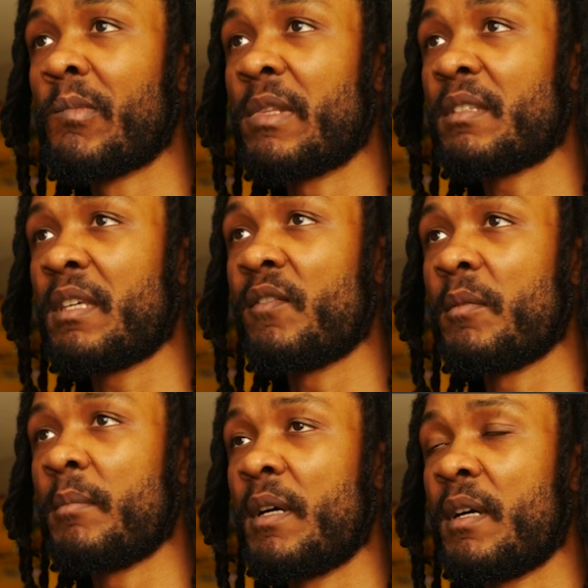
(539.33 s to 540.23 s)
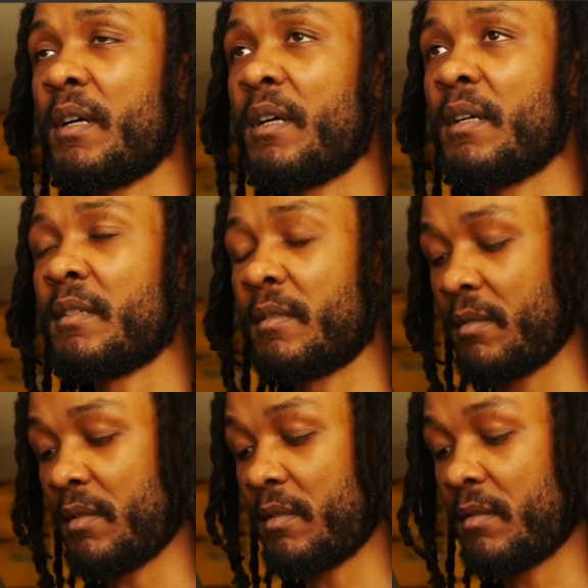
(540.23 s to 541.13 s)
let's give him a
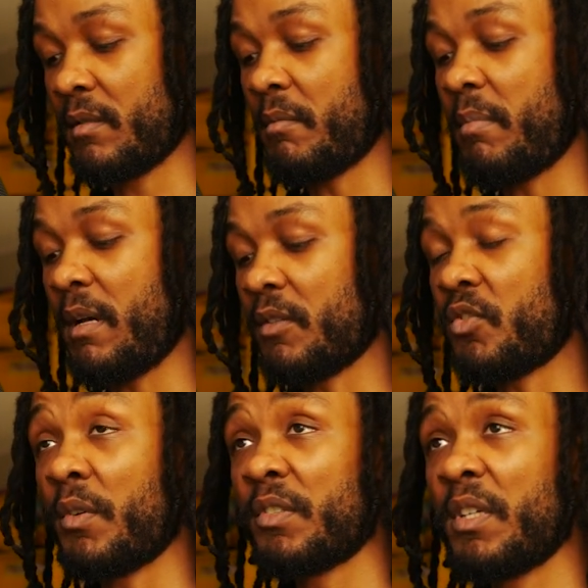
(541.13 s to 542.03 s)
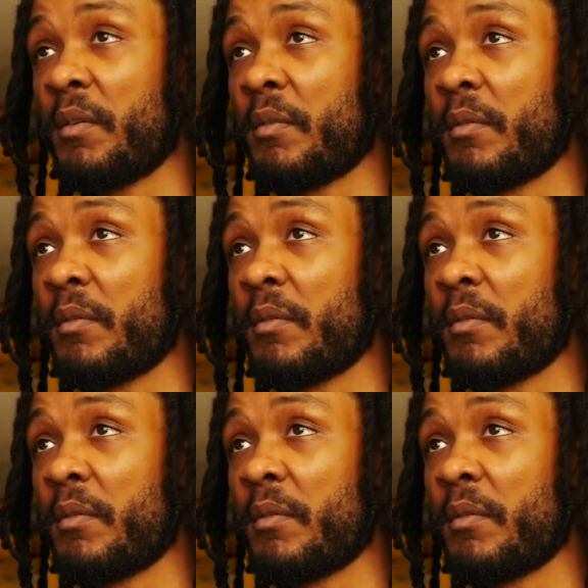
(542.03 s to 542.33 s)
torso.